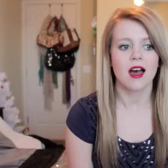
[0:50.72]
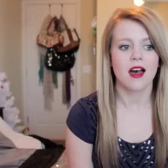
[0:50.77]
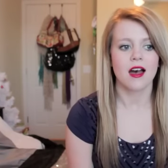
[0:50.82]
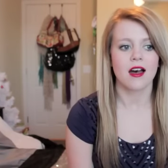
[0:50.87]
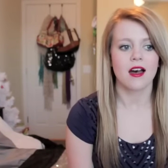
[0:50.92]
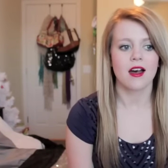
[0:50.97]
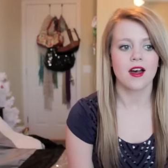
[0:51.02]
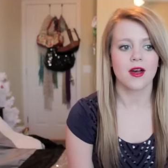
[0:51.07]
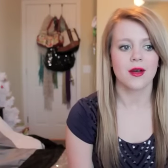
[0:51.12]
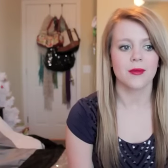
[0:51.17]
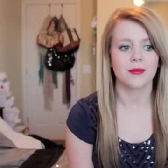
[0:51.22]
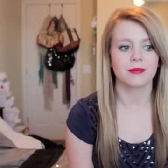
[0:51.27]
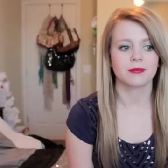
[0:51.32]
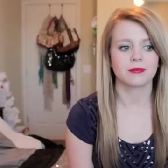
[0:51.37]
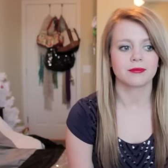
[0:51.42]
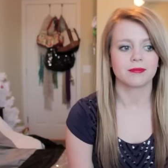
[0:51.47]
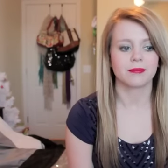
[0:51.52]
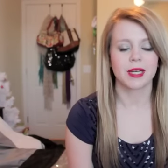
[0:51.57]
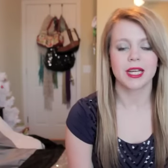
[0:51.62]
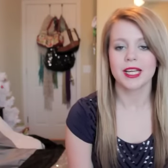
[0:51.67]

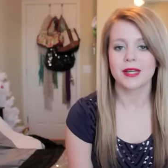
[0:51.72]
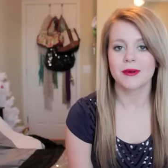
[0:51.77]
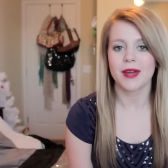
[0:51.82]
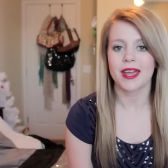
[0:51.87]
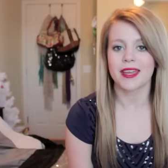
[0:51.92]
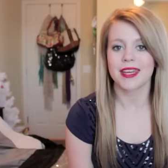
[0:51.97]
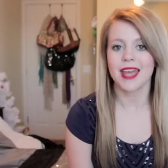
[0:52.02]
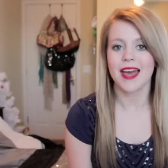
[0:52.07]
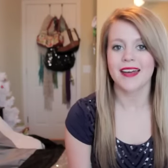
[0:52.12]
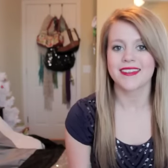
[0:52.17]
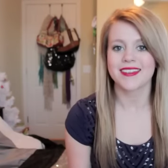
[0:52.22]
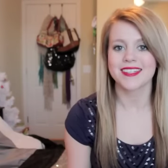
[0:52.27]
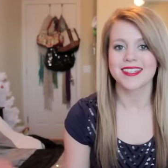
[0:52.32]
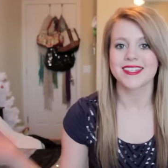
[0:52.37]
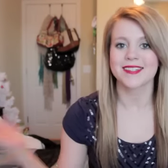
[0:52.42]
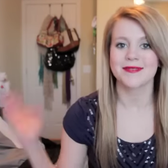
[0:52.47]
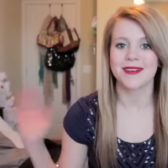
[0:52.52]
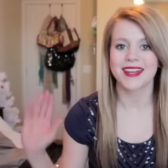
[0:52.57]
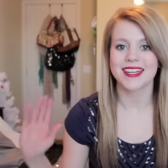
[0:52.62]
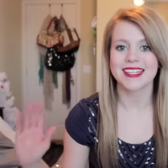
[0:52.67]
But anyway, yeah, this
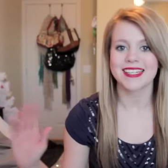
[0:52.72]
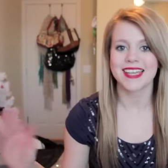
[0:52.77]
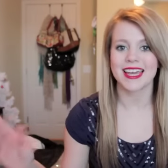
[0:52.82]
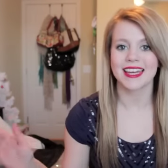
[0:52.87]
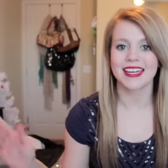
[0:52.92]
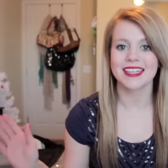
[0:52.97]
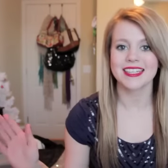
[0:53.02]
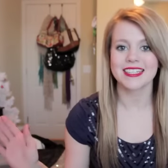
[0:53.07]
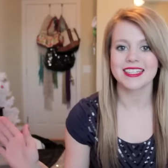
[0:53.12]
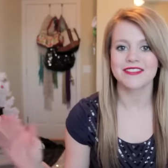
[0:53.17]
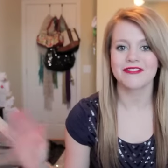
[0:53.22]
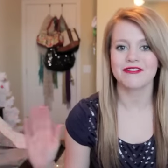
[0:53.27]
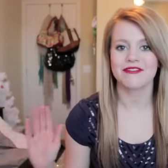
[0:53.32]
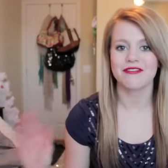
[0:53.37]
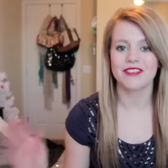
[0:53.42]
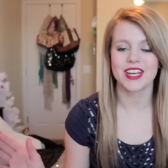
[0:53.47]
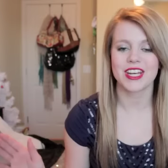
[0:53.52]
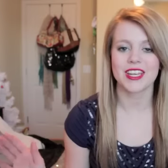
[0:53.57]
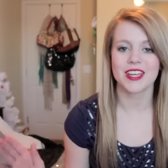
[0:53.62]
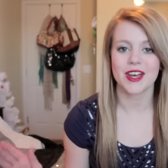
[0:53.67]
is my second
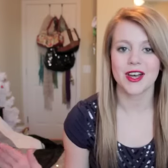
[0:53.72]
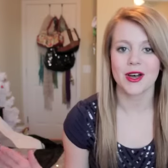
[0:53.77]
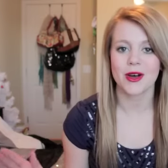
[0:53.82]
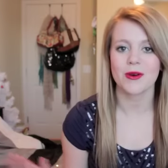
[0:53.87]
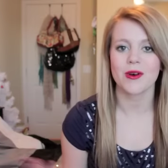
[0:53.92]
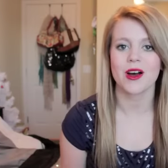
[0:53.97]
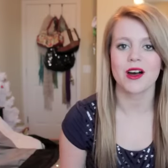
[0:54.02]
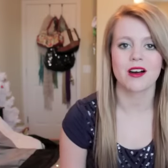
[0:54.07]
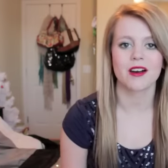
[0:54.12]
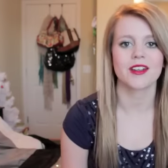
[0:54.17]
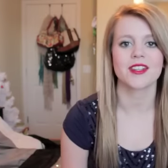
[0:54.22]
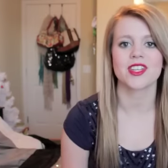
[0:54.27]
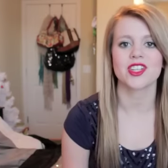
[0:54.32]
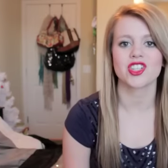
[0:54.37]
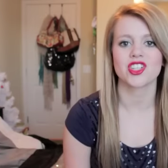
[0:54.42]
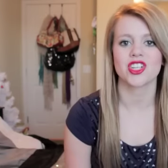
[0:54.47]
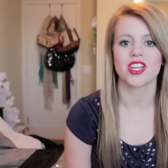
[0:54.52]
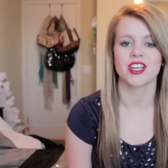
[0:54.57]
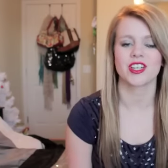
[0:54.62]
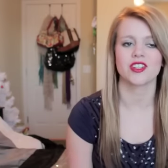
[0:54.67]
video on
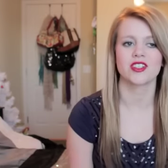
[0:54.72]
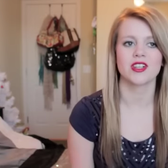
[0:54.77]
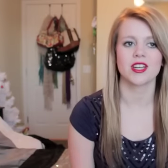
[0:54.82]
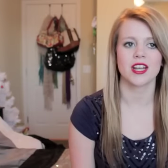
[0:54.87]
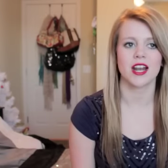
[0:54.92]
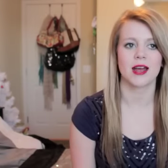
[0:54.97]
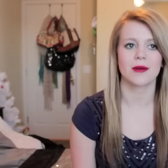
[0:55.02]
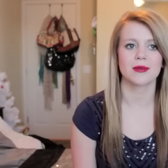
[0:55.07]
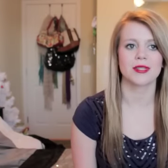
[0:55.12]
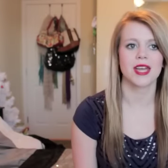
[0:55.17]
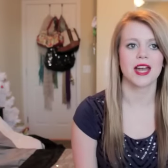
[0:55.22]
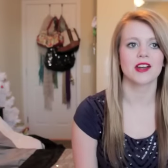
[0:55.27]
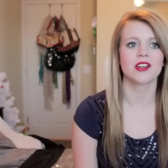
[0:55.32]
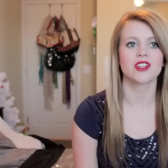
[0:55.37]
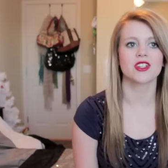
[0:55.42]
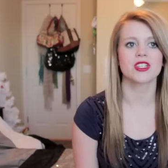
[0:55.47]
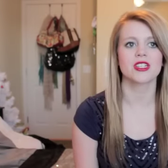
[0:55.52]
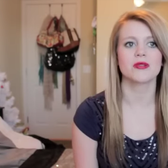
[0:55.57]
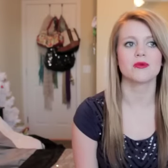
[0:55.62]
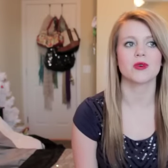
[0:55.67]
this channel, and I was
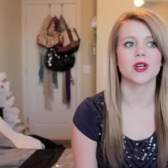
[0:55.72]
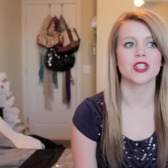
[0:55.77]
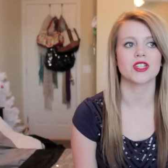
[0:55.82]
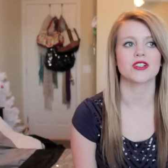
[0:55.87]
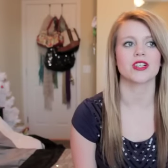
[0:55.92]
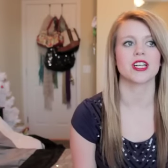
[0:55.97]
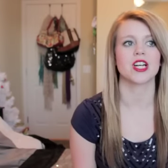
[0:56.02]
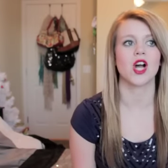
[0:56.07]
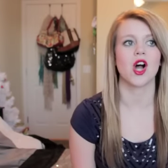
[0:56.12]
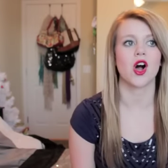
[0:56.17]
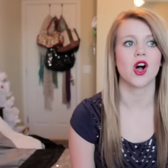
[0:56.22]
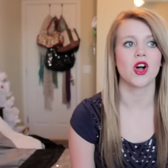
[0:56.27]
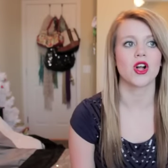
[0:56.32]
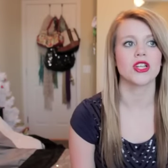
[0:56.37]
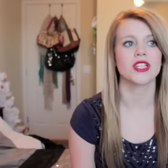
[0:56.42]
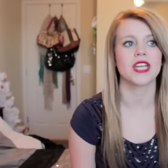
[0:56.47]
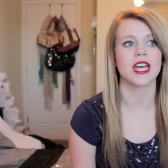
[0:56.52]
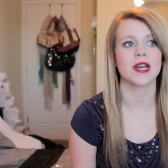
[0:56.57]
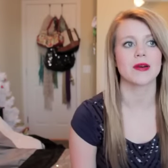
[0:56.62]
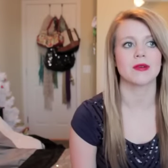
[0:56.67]
actually wondering
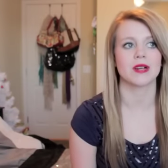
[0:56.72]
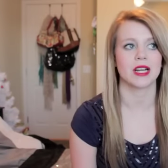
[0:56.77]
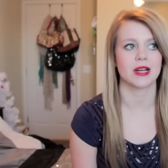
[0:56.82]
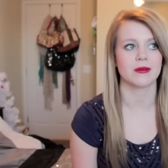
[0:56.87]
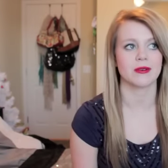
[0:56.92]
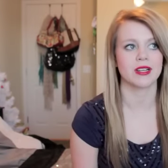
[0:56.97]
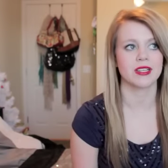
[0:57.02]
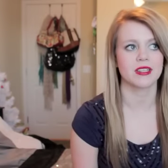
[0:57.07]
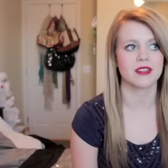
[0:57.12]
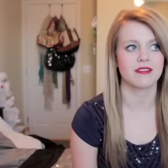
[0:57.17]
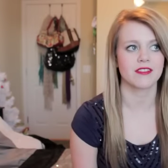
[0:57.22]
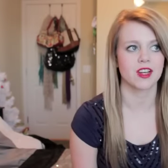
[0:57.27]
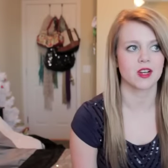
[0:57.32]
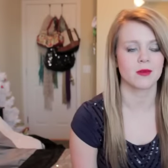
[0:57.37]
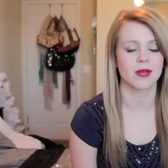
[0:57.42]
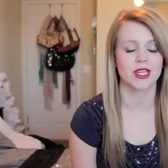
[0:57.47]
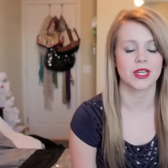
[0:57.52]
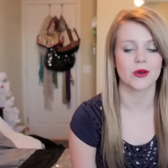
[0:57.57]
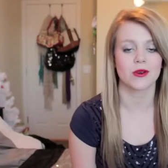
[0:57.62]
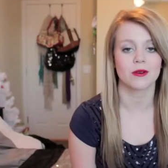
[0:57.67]
all day what I wanted to
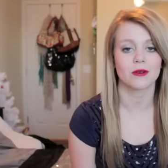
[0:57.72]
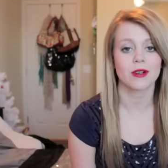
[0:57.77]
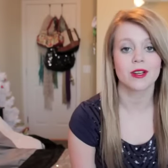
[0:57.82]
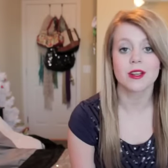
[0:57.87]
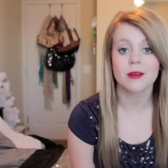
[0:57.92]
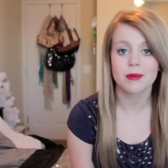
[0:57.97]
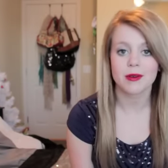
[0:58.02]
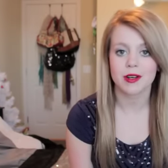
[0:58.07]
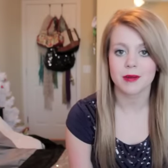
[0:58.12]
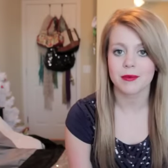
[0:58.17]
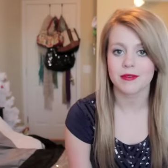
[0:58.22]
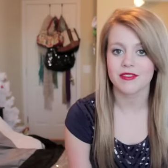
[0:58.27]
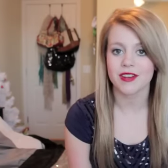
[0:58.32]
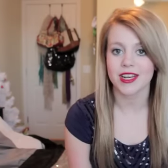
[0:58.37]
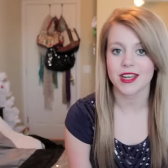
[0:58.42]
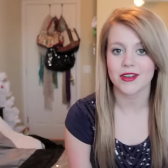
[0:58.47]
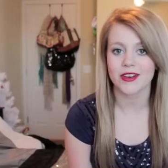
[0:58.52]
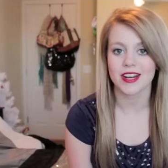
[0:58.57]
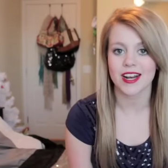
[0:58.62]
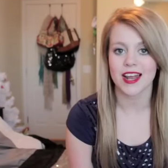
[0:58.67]
film. I knew I wanted to put up a
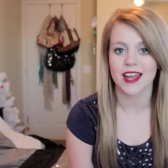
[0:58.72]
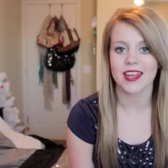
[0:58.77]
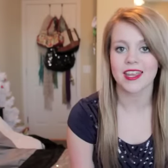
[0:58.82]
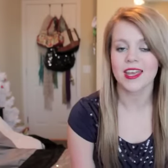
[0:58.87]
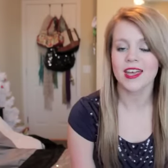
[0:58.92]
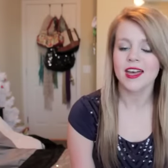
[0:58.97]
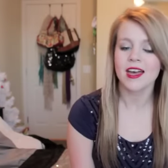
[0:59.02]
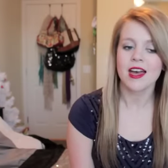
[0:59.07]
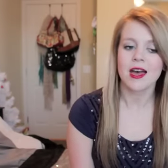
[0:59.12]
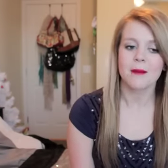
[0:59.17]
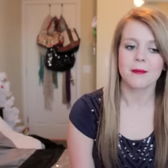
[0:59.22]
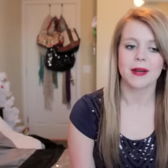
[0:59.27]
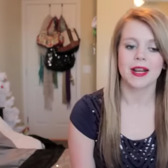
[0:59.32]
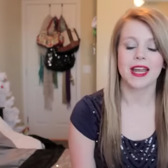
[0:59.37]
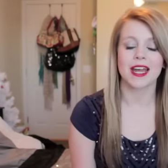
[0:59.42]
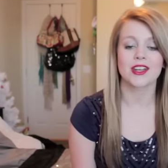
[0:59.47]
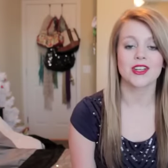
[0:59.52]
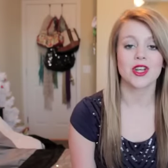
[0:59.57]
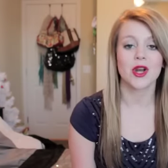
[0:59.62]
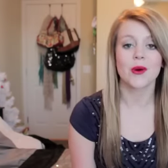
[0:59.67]
video tonight, but I
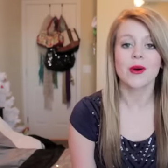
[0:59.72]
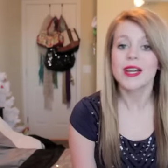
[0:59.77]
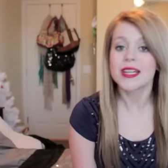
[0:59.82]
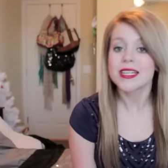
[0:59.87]
had no